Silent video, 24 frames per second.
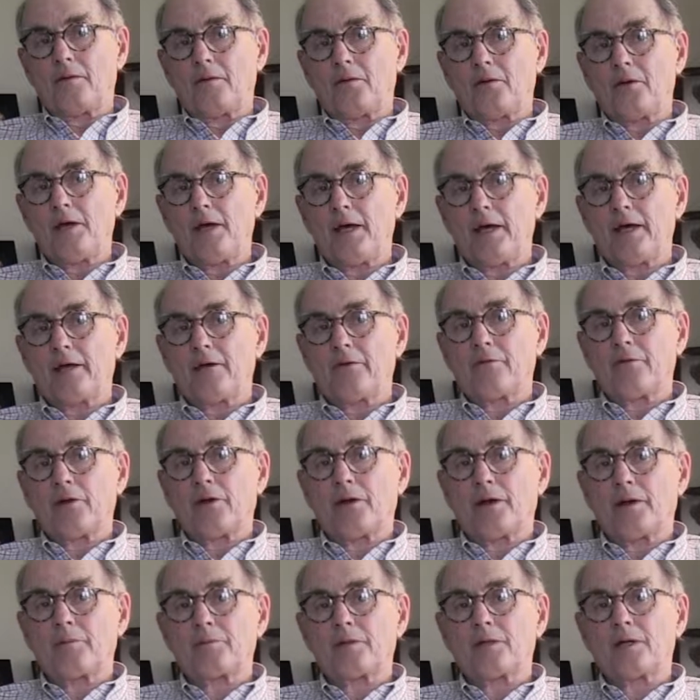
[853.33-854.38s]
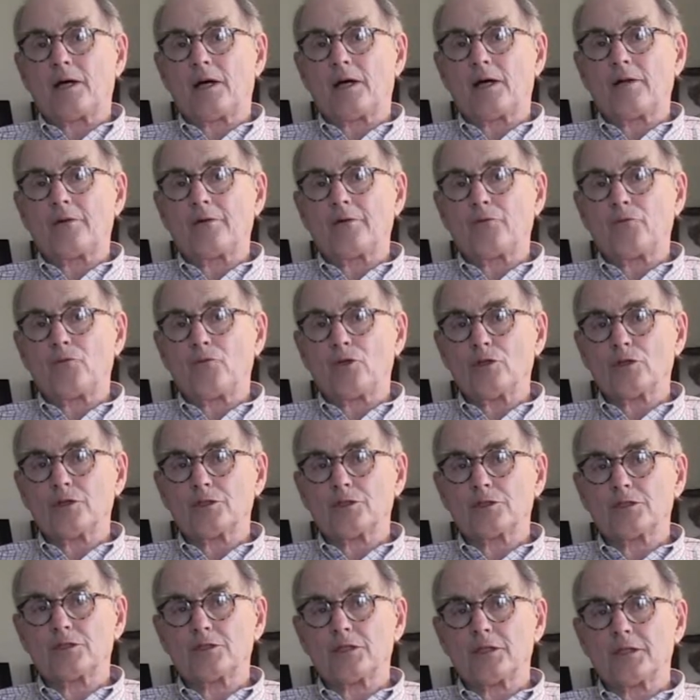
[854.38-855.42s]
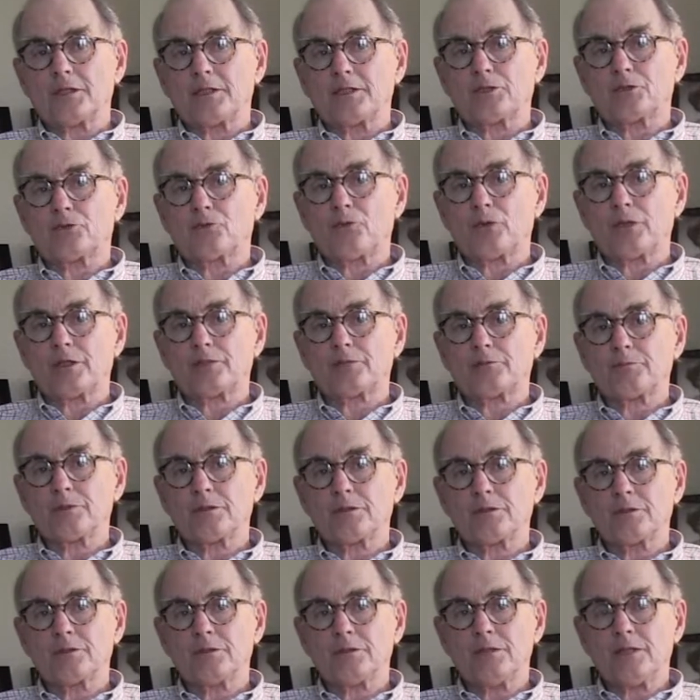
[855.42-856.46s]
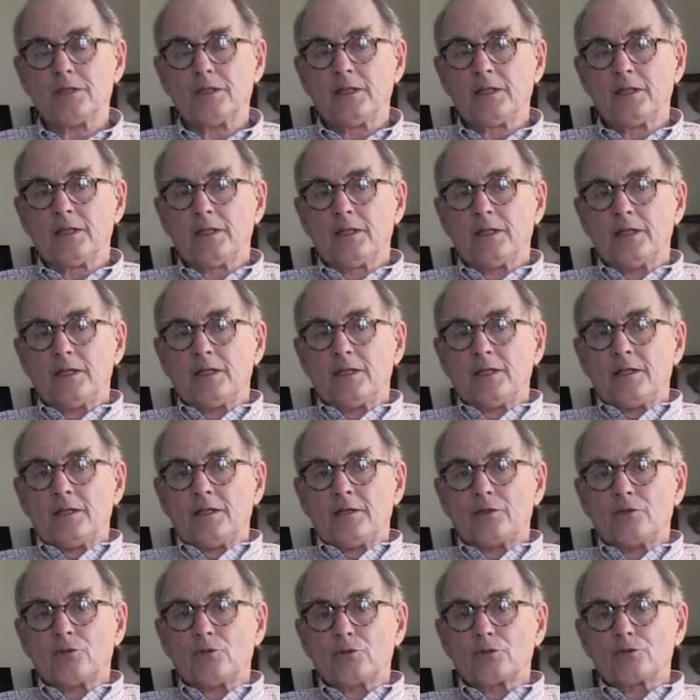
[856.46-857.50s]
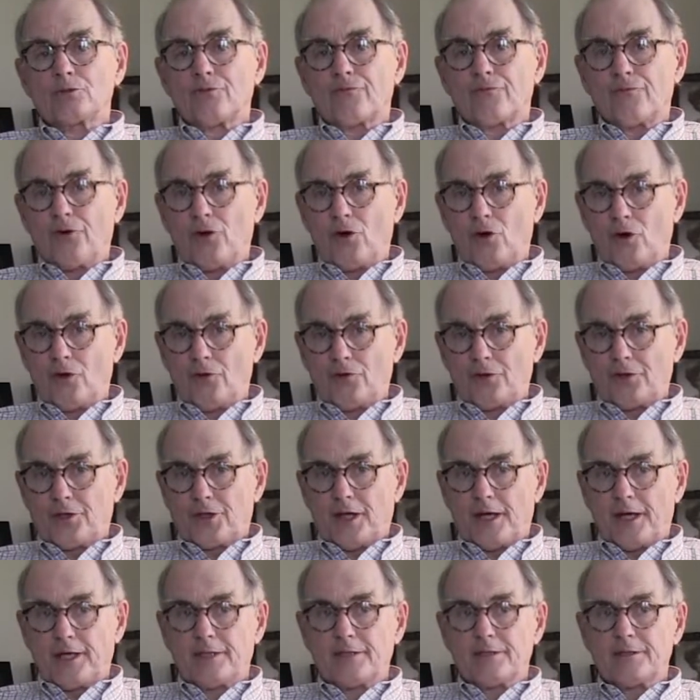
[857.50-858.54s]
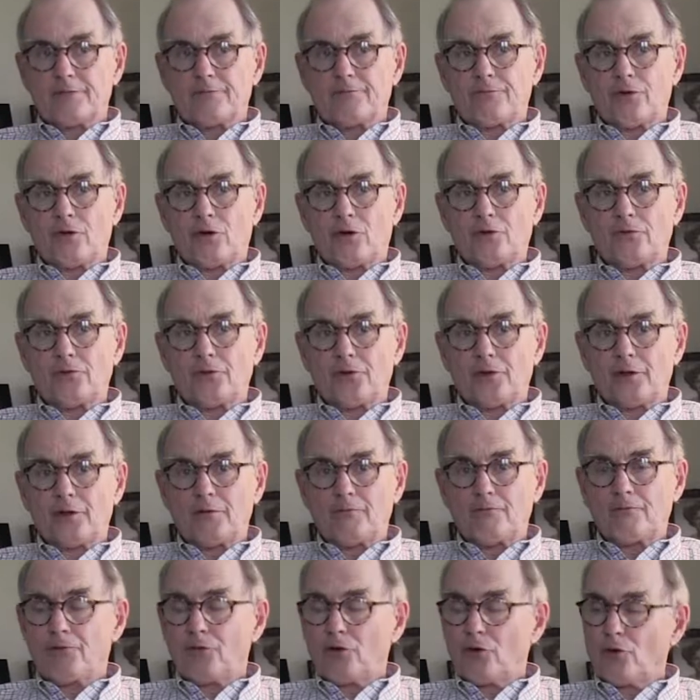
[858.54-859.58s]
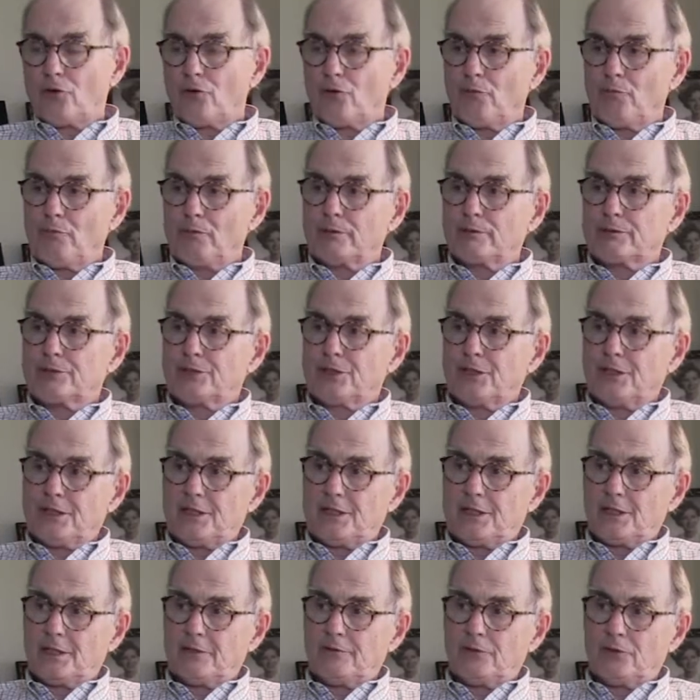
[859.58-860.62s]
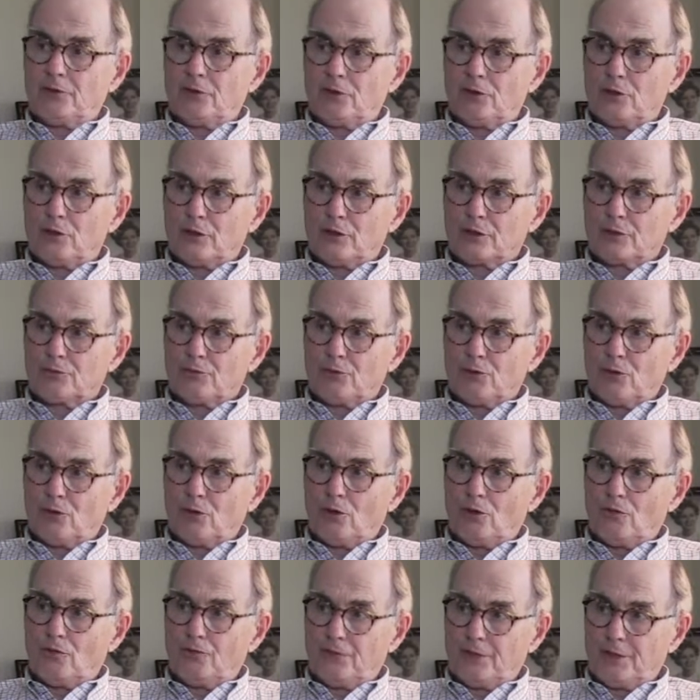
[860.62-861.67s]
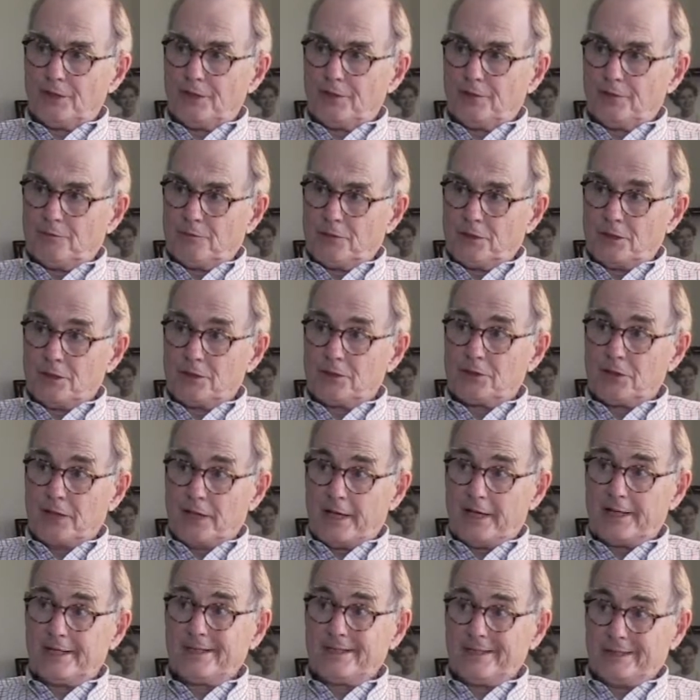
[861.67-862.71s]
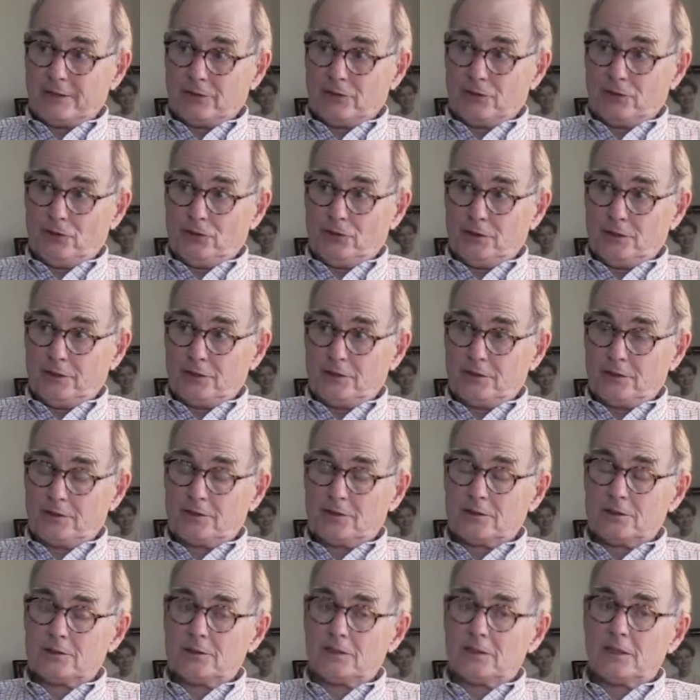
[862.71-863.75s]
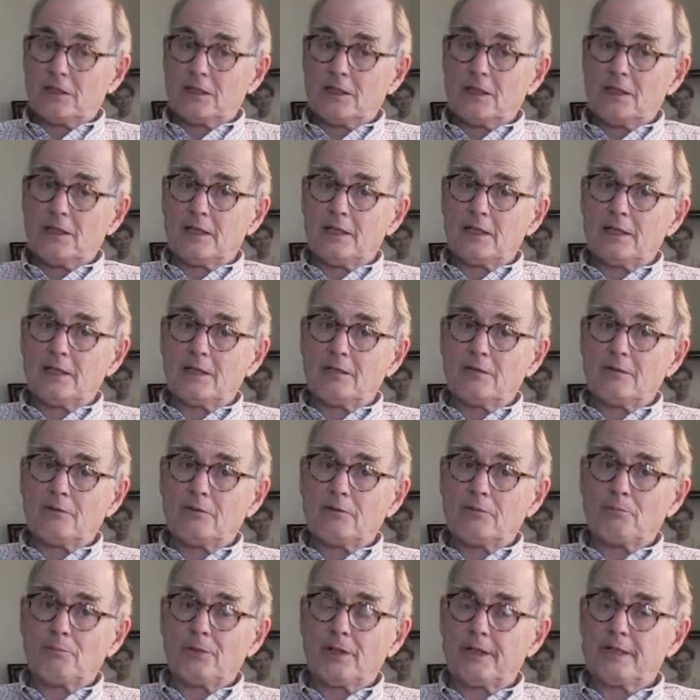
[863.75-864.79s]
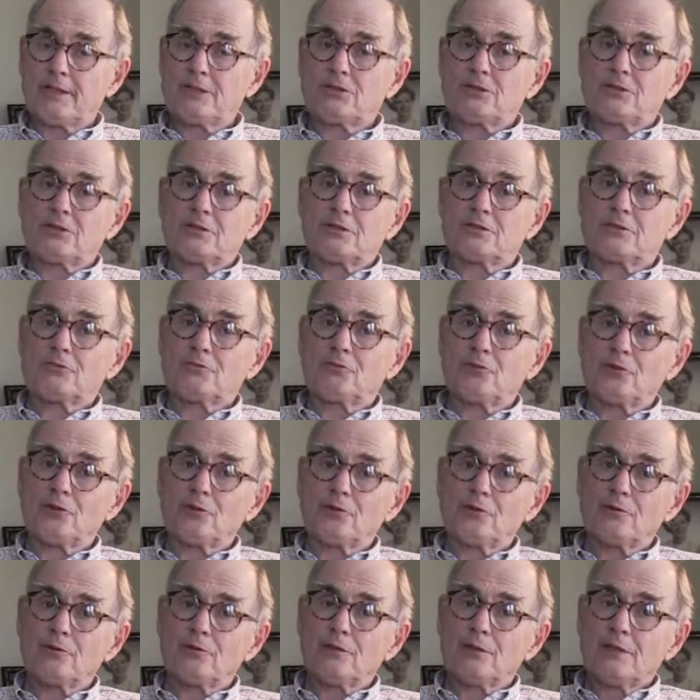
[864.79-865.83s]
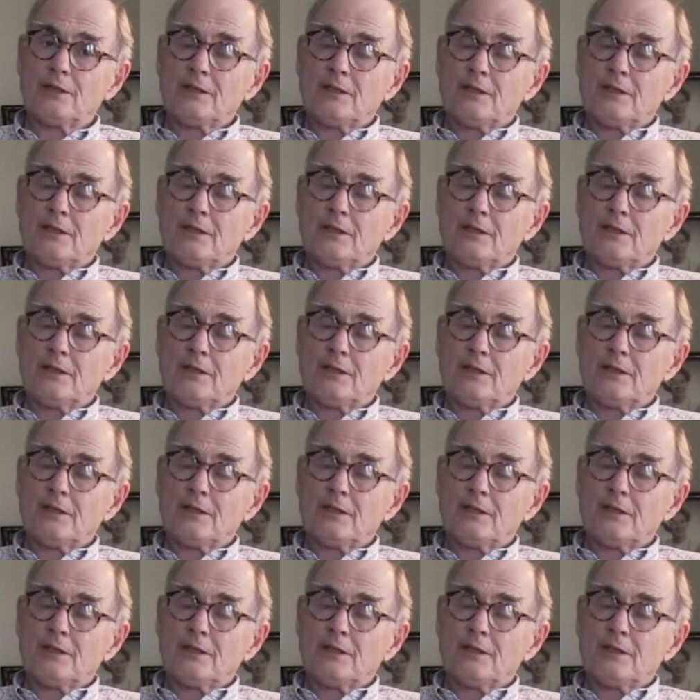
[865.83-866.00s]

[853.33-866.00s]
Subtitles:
The head of the leper colony was a Swissman who was a Catholic father named Father Brisset, and the nuns were all Vietnamese Catholic nuns. And the patients were